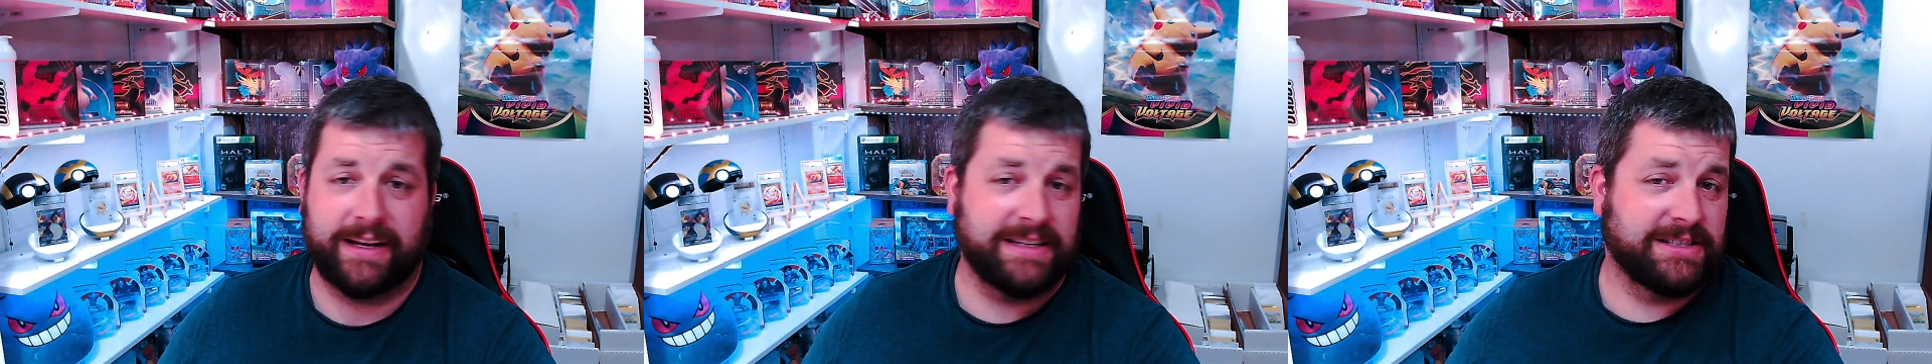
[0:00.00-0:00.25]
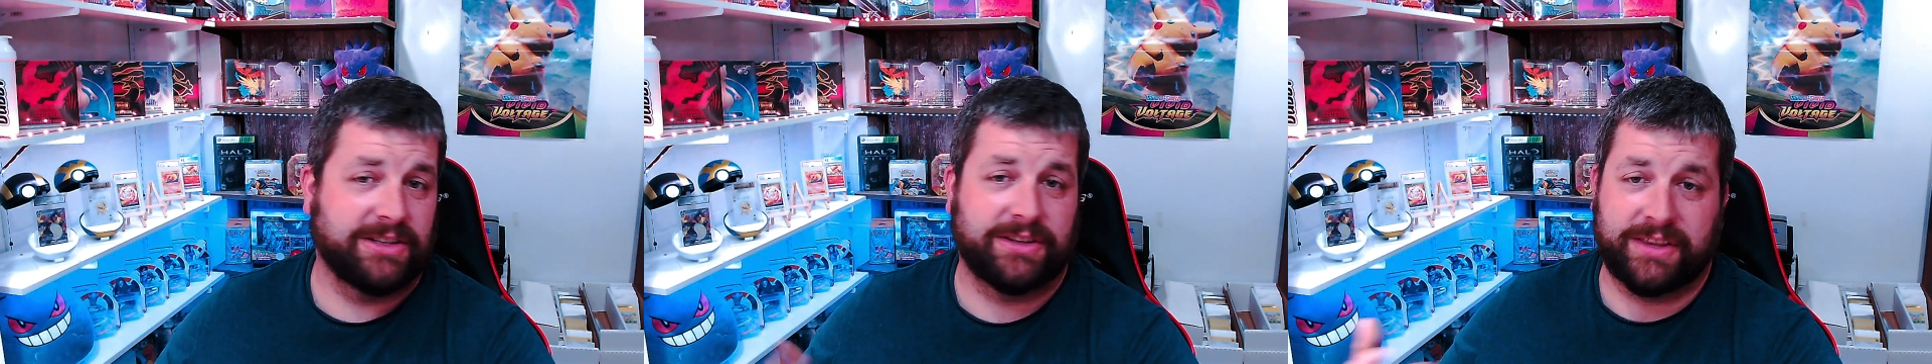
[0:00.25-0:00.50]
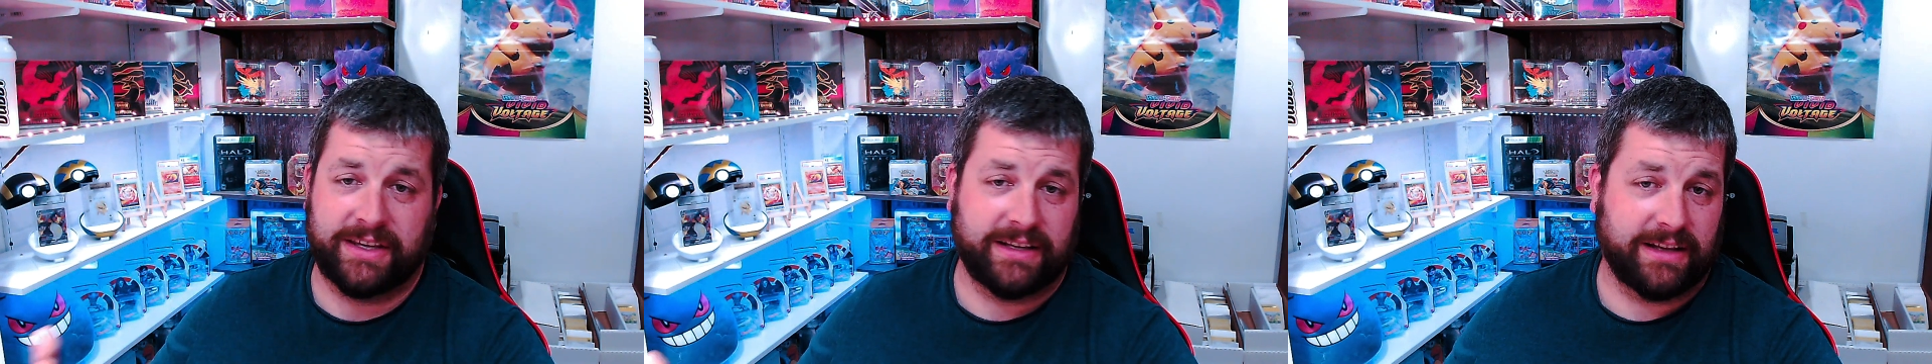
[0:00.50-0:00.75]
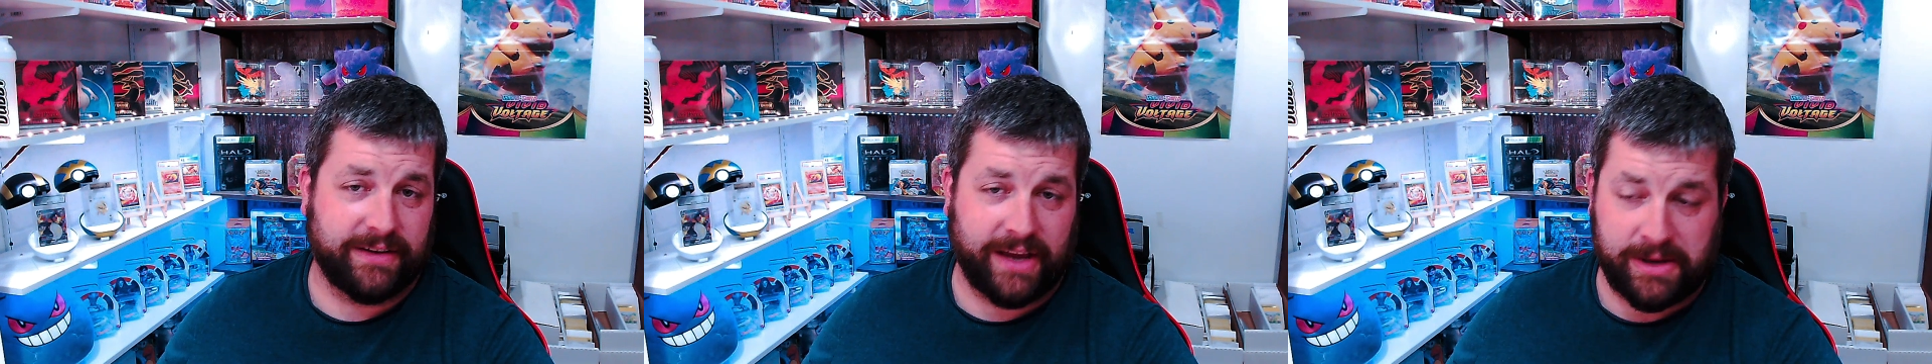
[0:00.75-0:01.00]
And I still think
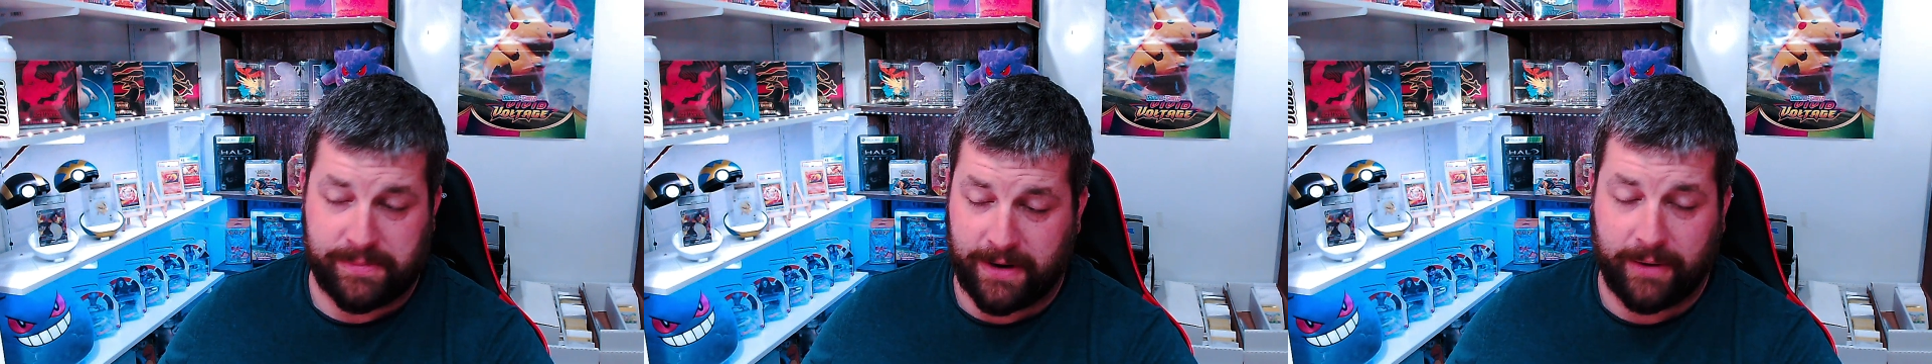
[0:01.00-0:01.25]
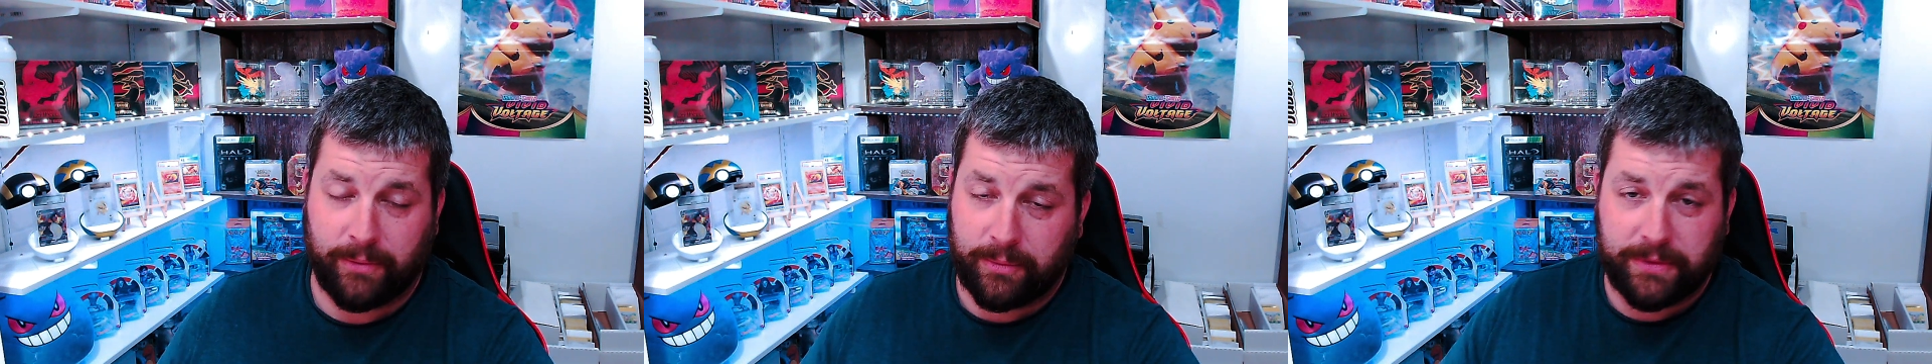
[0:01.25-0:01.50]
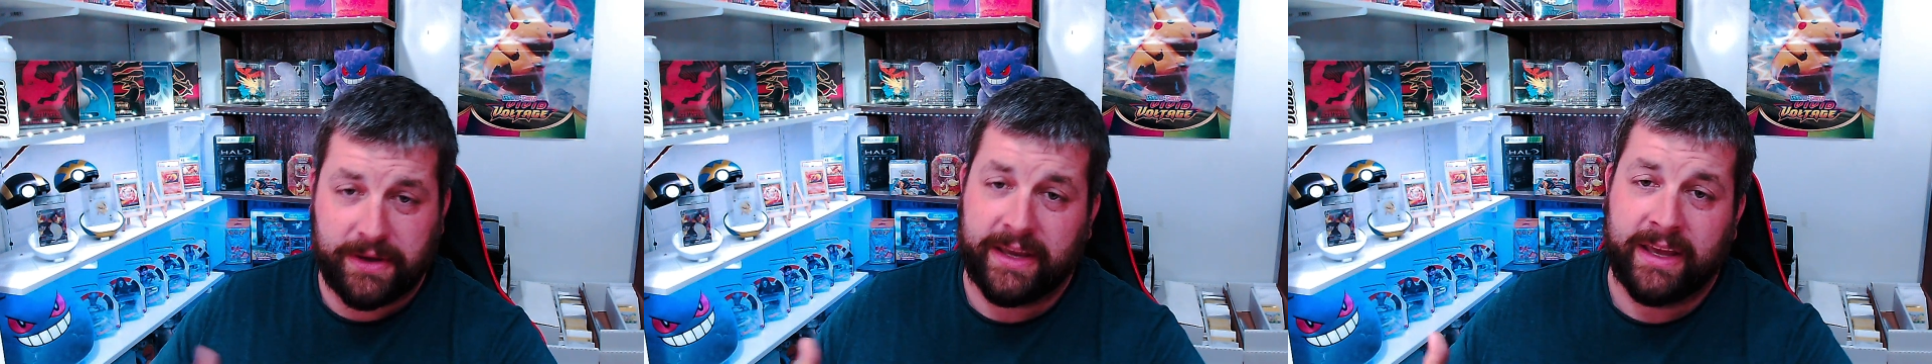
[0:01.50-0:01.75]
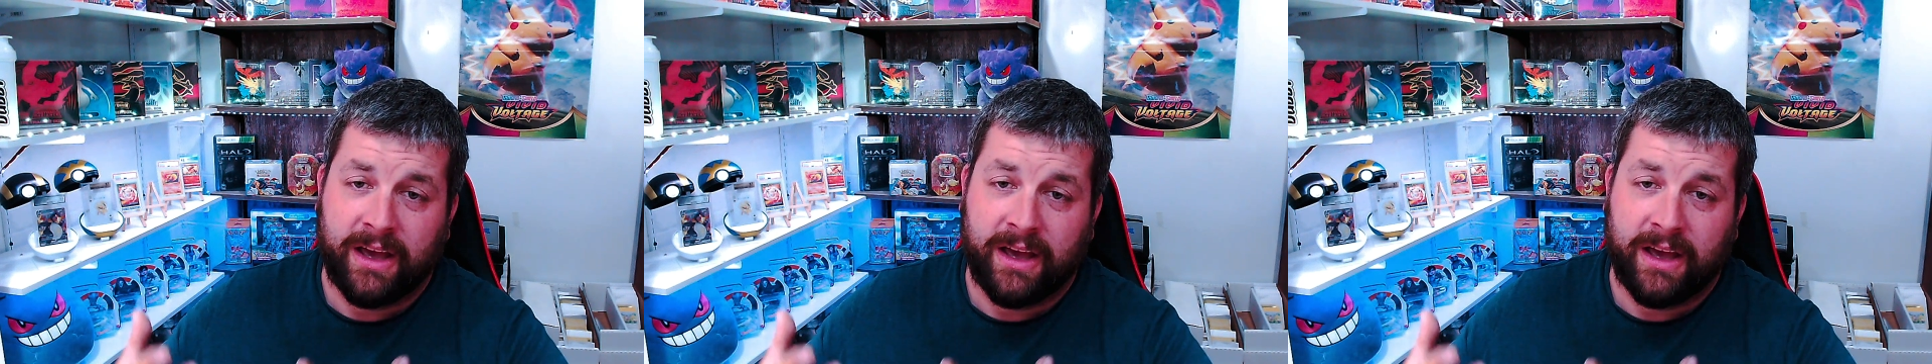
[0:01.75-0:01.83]
that I can probably